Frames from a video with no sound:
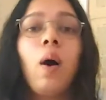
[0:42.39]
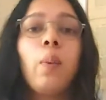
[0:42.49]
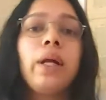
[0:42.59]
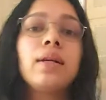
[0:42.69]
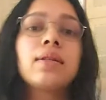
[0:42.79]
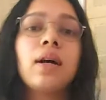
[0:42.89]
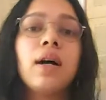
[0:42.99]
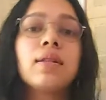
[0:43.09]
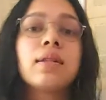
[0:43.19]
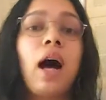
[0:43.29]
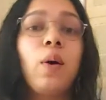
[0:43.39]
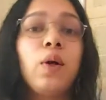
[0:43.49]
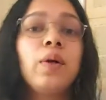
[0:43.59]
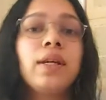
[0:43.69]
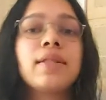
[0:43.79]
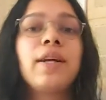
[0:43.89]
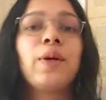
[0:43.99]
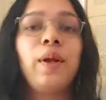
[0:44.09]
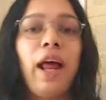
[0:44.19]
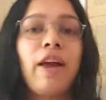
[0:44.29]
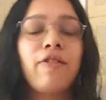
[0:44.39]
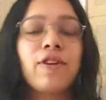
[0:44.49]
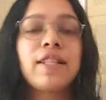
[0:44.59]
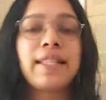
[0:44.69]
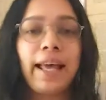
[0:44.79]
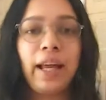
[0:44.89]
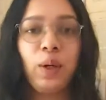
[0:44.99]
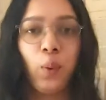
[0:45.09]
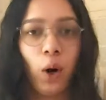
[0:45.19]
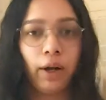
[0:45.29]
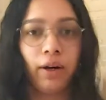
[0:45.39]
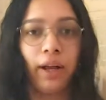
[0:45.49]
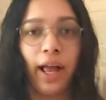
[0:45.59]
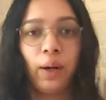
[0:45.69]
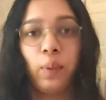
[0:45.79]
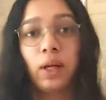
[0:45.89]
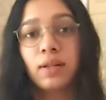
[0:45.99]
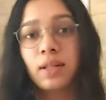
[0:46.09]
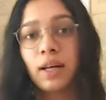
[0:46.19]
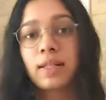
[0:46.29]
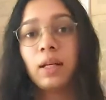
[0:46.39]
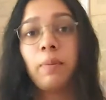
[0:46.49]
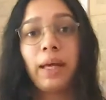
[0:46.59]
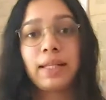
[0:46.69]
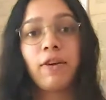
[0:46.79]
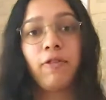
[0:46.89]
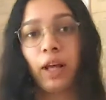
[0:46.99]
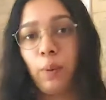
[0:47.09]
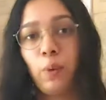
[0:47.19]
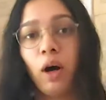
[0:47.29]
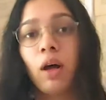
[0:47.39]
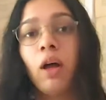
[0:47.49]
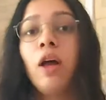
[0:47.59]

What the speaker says: we discussed how to reset your life for the second quarter, and we discussed a basic framework